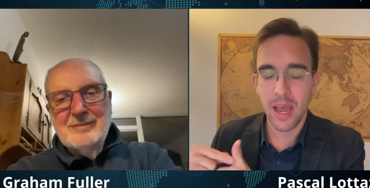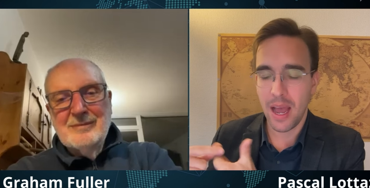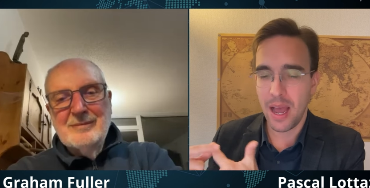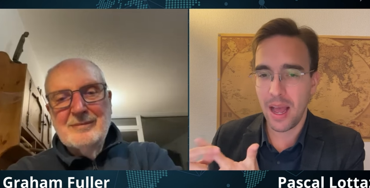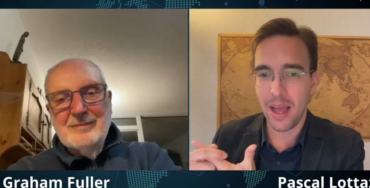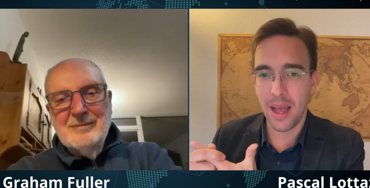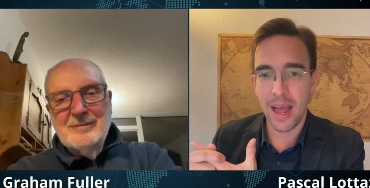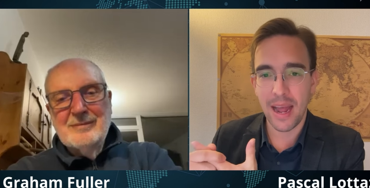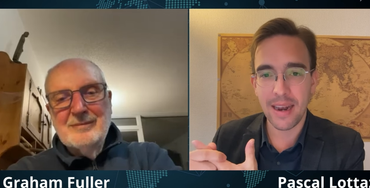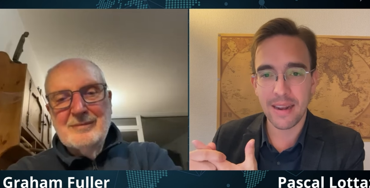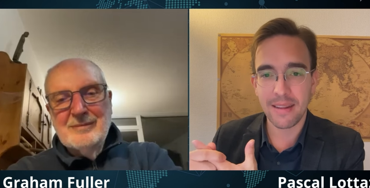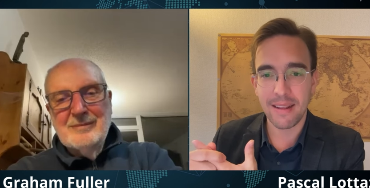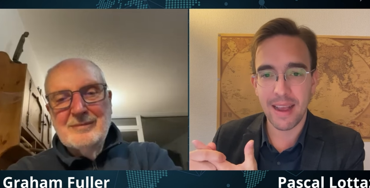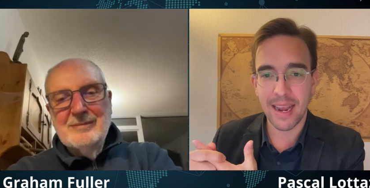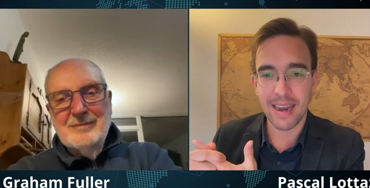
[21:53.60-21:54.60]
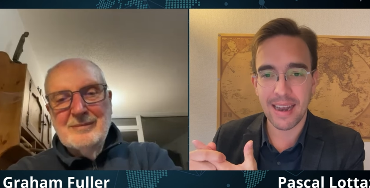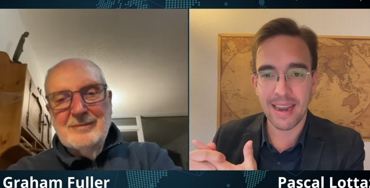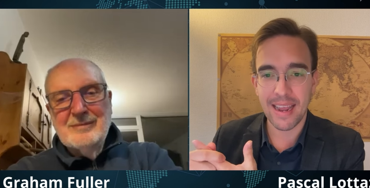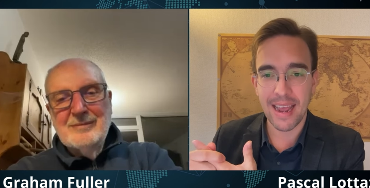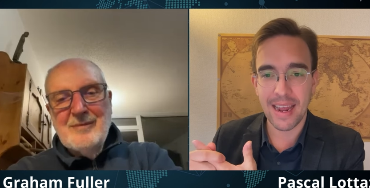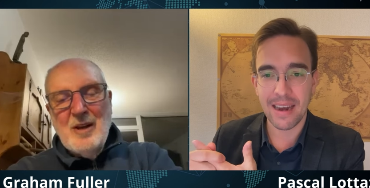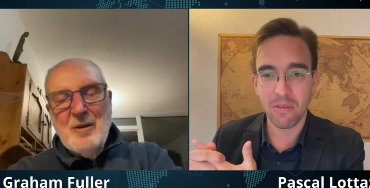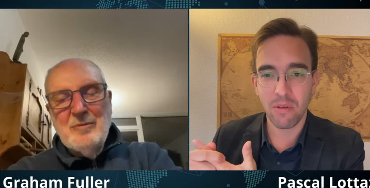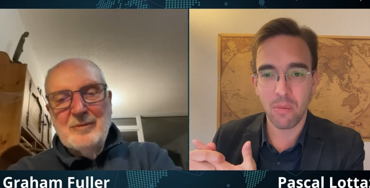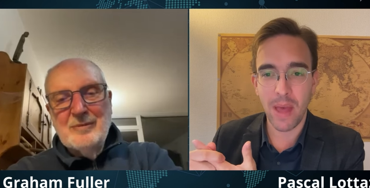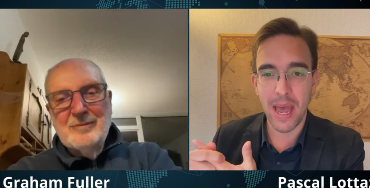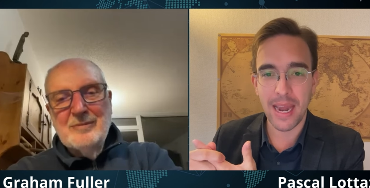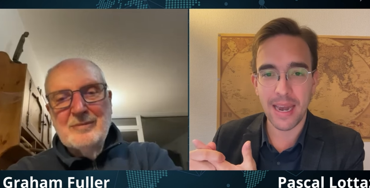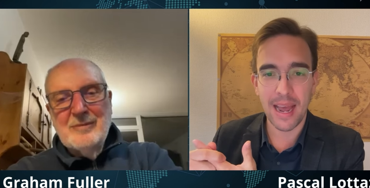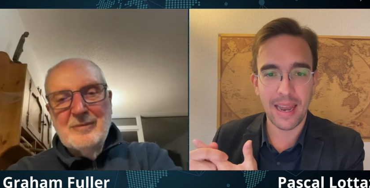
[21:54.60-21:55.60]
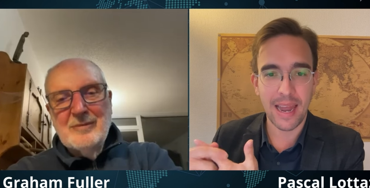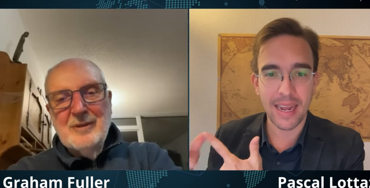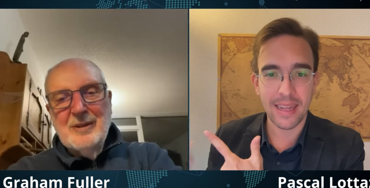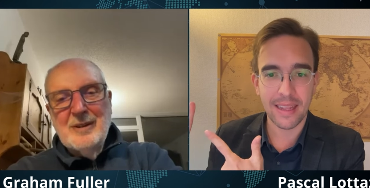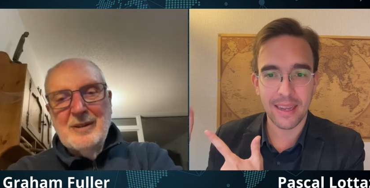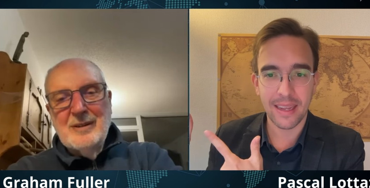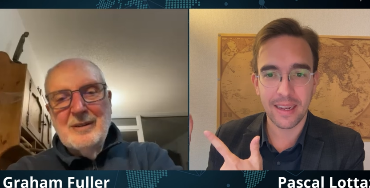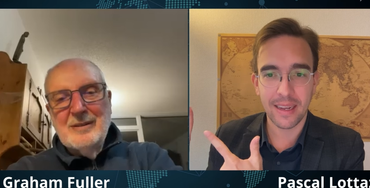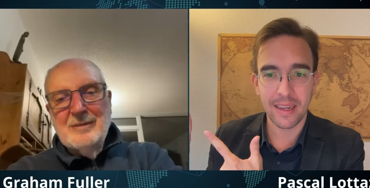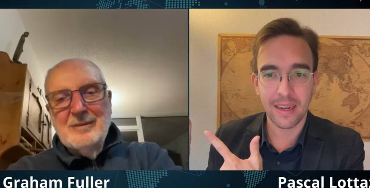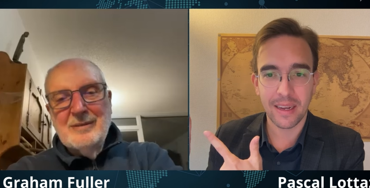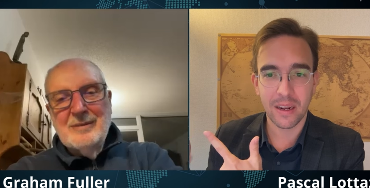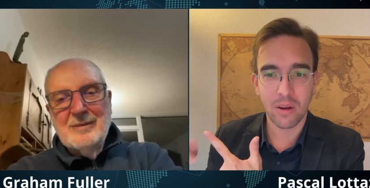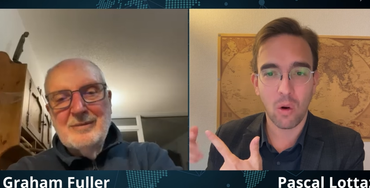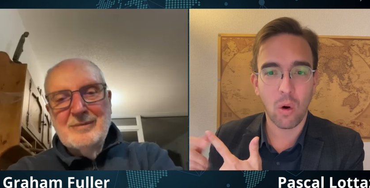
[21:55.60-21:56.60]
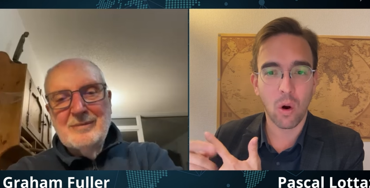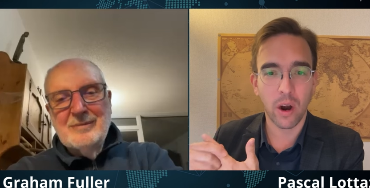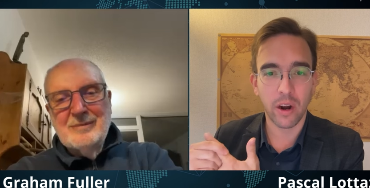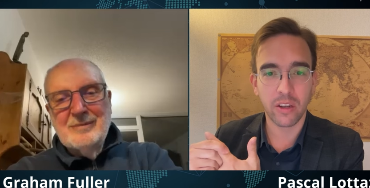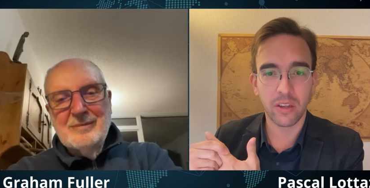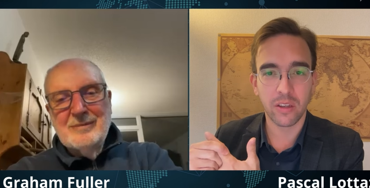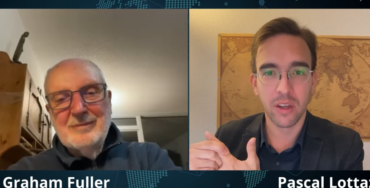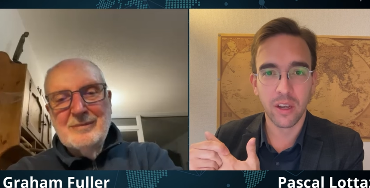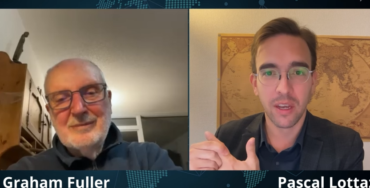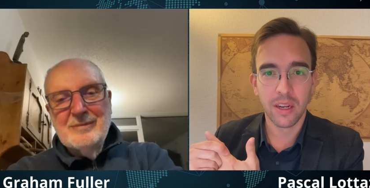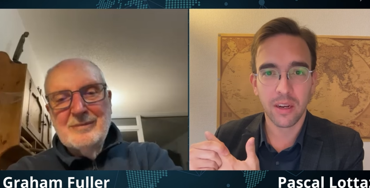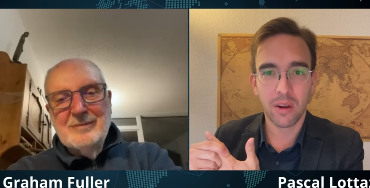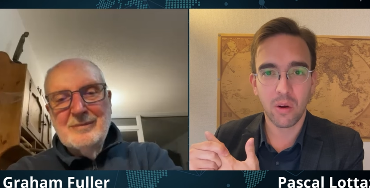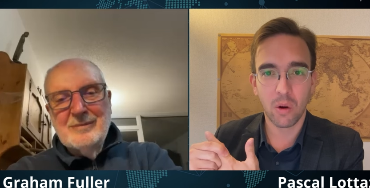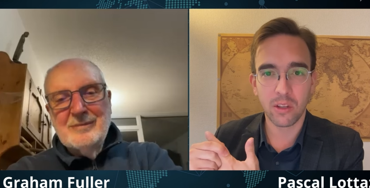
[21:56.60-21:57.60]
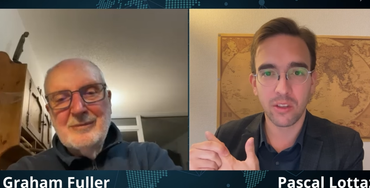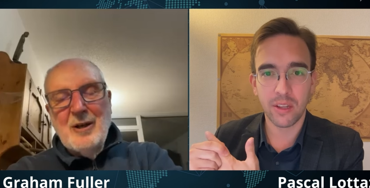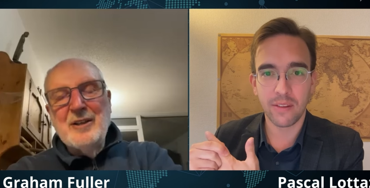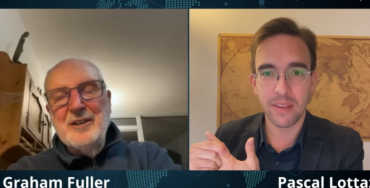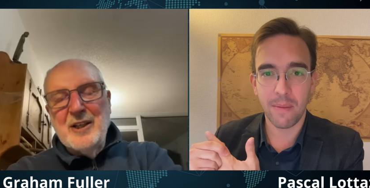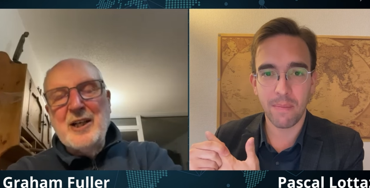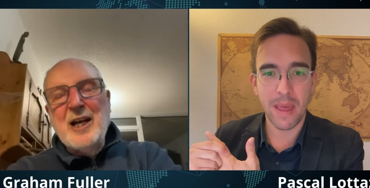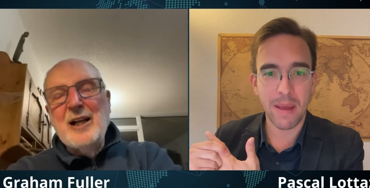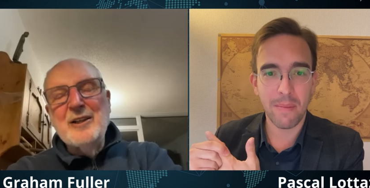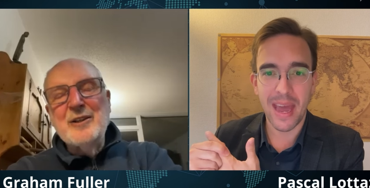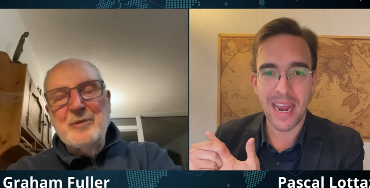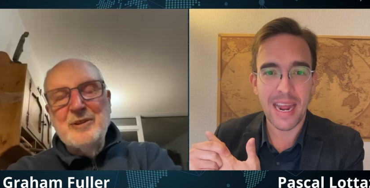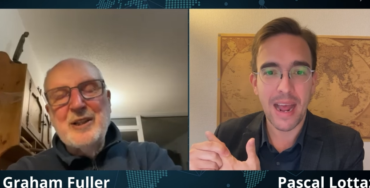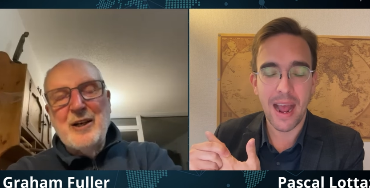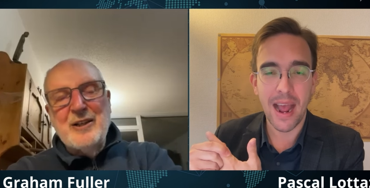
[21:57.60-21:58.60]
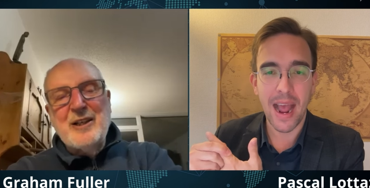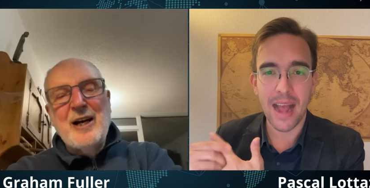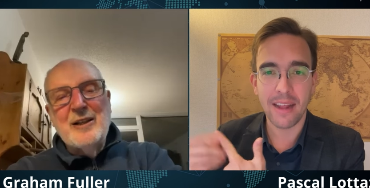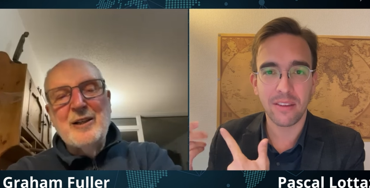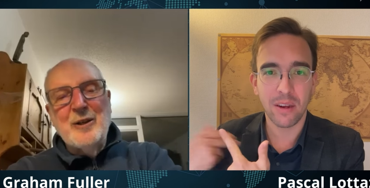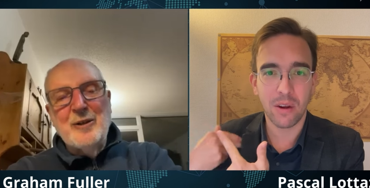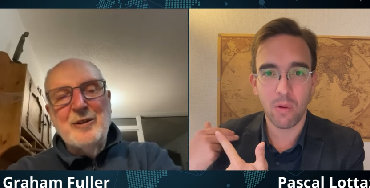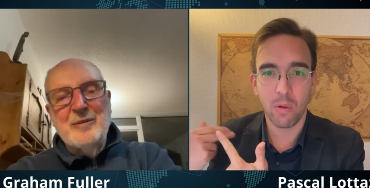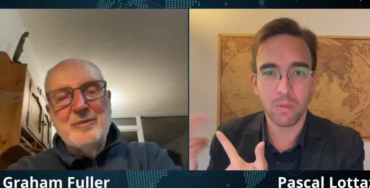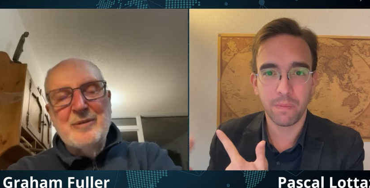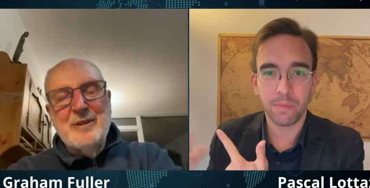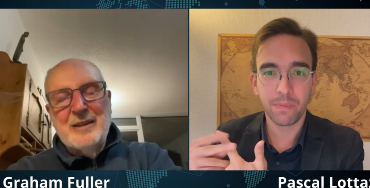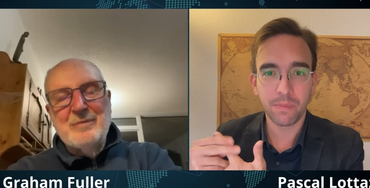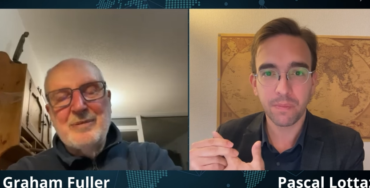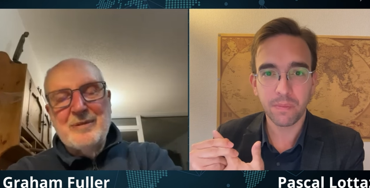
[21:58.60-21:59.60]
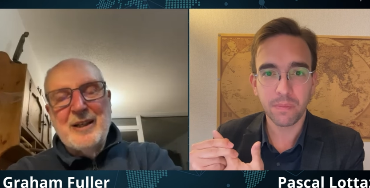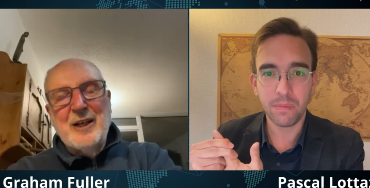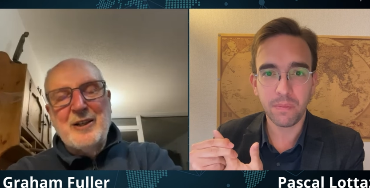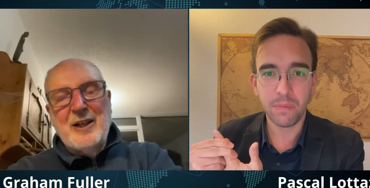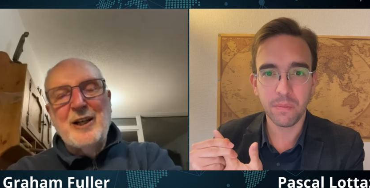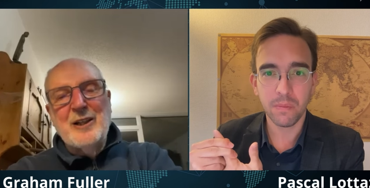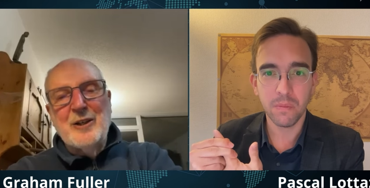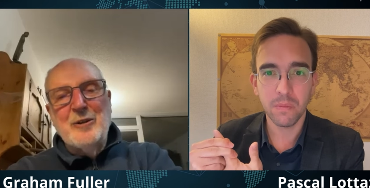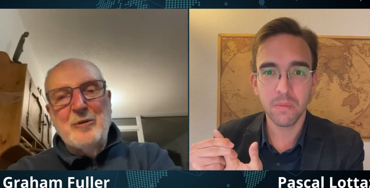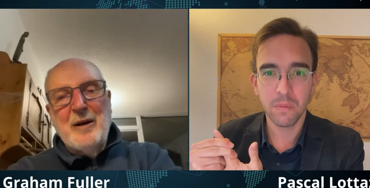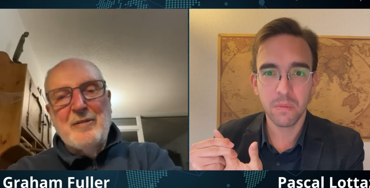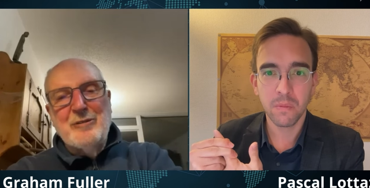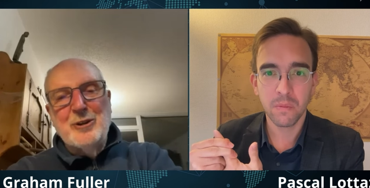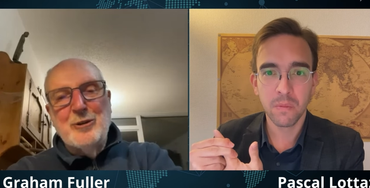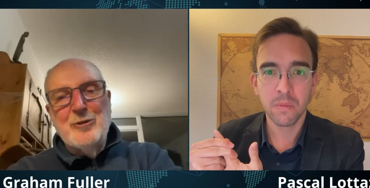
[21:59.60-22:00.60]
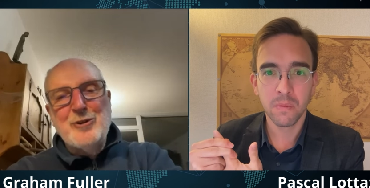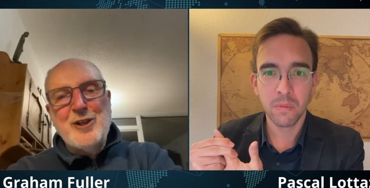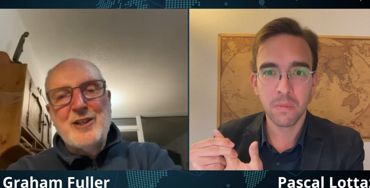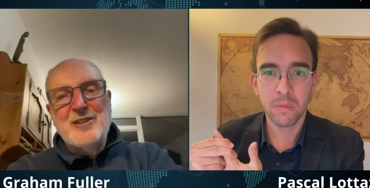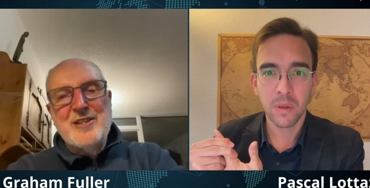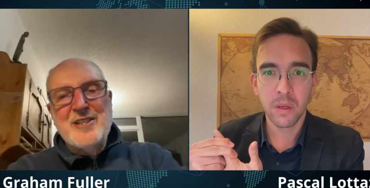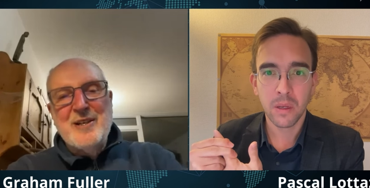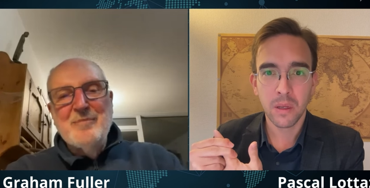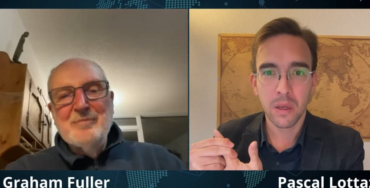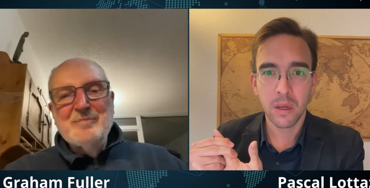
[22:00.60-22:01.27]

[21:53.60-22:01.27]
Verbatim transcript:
Speaker 1: Uh, and secondly, in Romania, like the the the court, the courts that their uh, color, and, their, color
Speaker 2: a, their, their color revolutions.